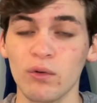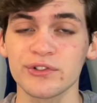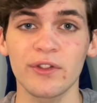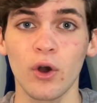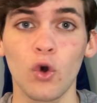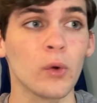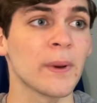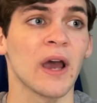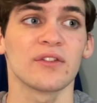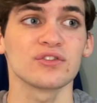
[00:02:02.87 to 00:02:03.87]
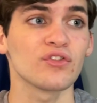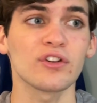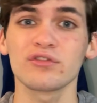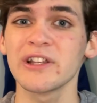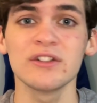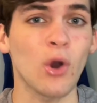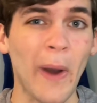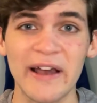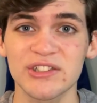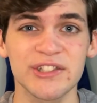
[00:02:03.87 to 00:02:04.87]
to the hoop, there's literally no
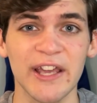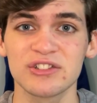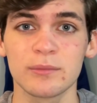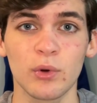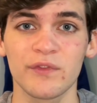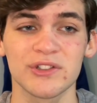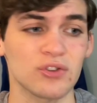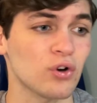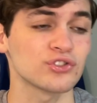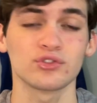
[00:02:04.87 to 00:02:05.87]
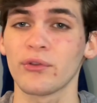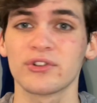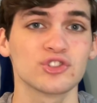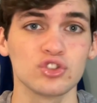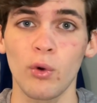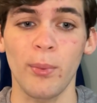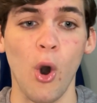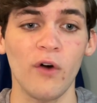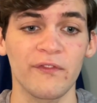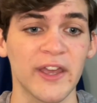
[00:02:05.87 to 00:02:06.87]
hesitation move in his arsenal. There's no ball
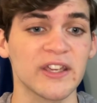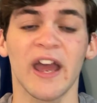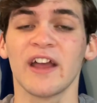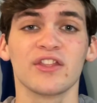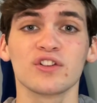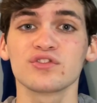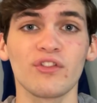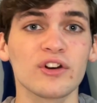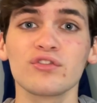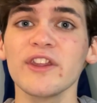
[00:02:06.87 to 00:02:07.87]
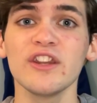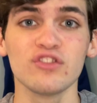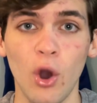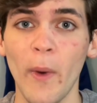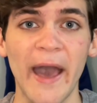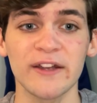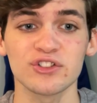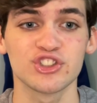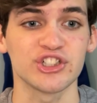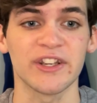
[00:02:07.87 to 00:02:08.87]
fake. There's literally no
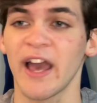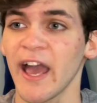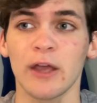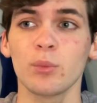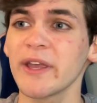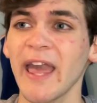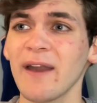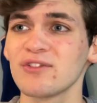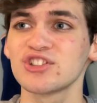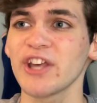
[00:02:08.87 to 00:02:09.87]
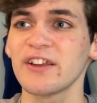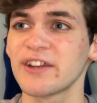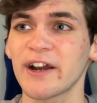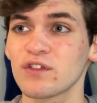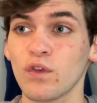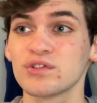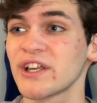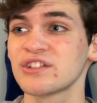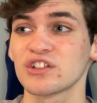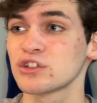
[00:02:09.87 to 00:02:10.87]
energy. And we can't even say Derrick Rose is
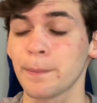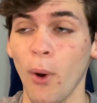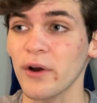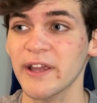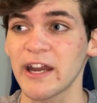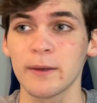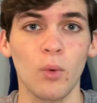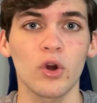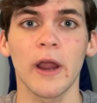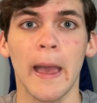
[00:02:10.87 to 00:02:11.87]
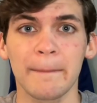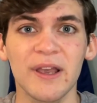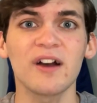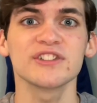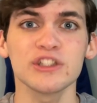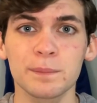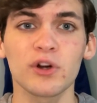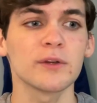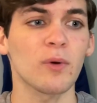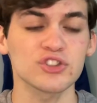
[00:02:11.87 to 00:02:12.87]
a spark anymore because he's
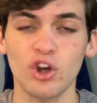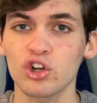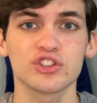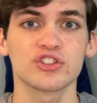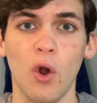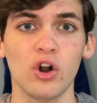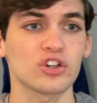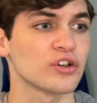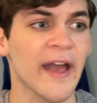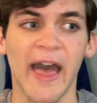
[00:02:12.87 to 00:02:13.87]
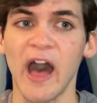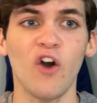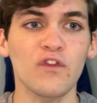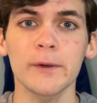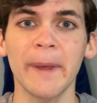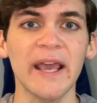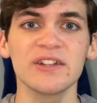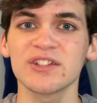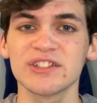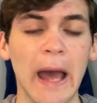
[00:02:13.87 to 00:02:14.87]
pretty much our starter. Elfrid Payne
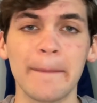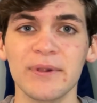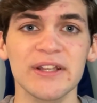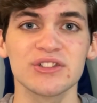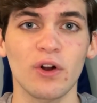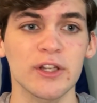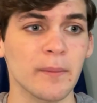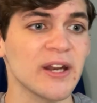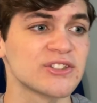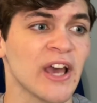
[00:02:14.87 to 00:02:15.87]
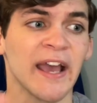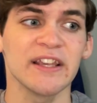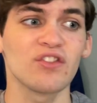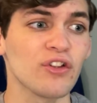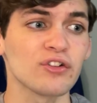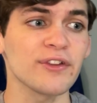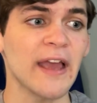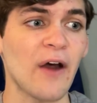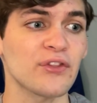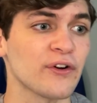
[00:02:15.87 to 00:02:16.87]
does not play starting minutes. He's literally
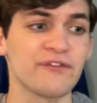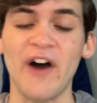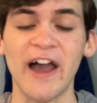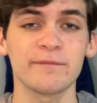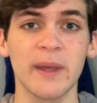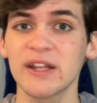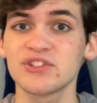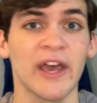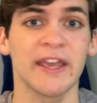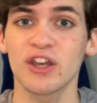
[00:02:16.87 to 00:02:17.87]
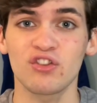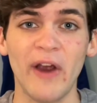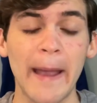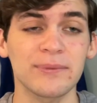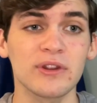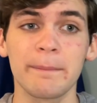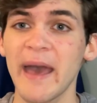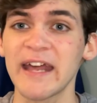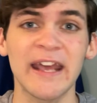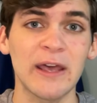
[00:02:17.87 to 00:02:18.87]
out there 5 minutes. He craps the
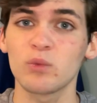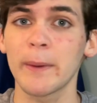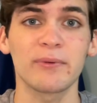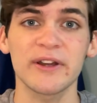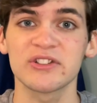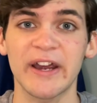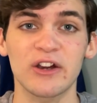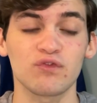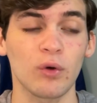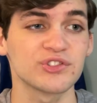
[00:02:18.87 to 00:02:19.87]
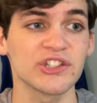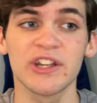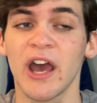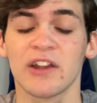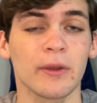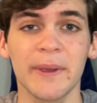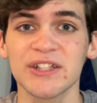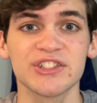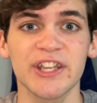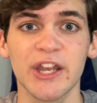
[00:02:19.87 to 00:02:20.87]
bed and we bring Derrick Rose in to be a
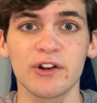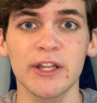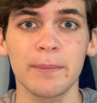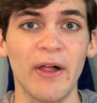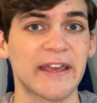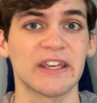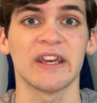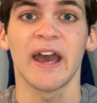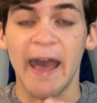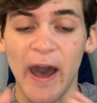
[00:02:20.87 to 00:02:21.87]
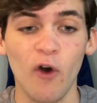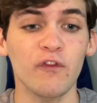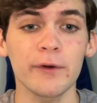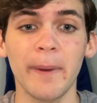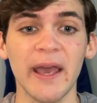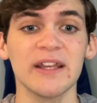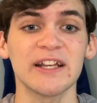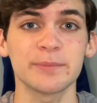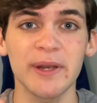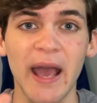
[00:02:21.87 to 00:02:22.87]
security blanket. Elfrid Payne has
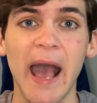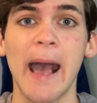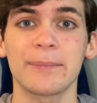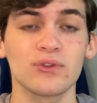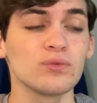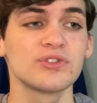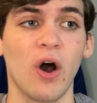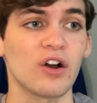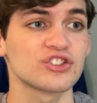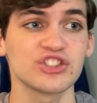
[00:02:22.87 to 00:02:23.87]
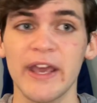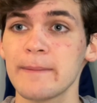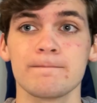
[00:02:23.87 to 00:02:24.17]
been absolute dog shit.